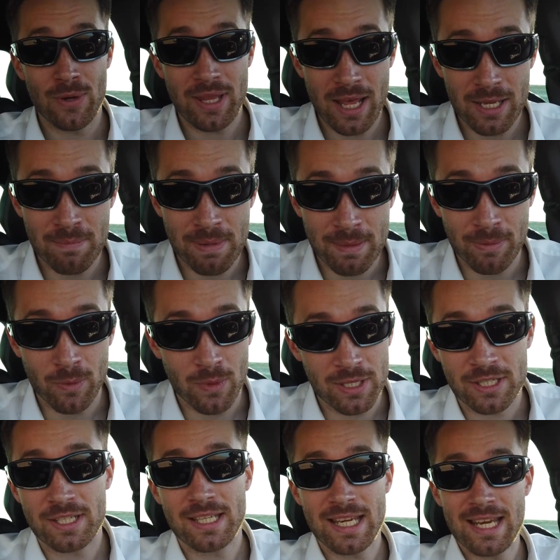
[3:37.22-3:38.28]
what other people will
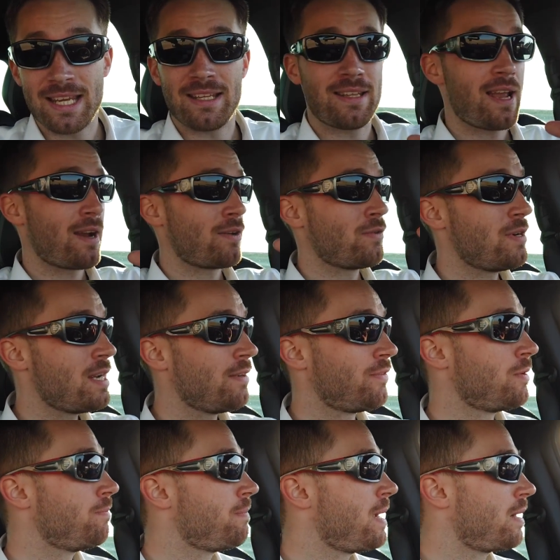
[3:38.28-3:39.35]
see in their
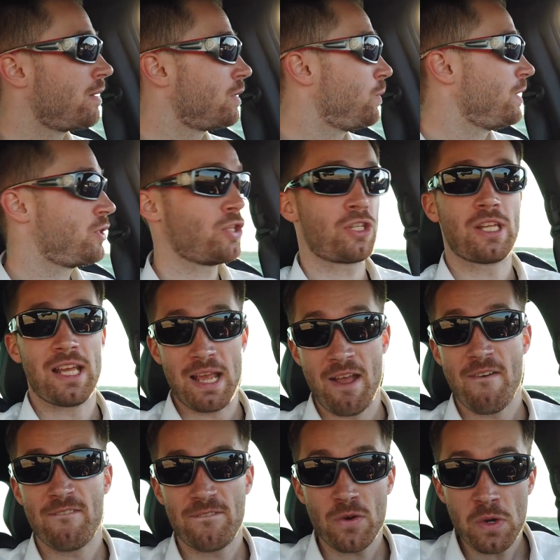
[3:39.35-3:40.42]
rearview mirrors, which is
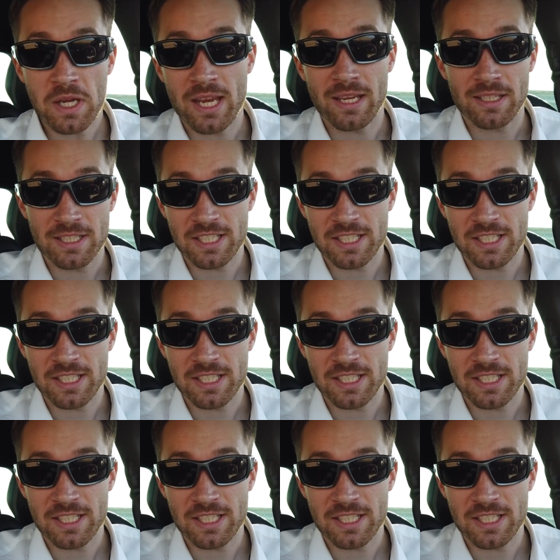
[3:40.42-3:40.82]
freaking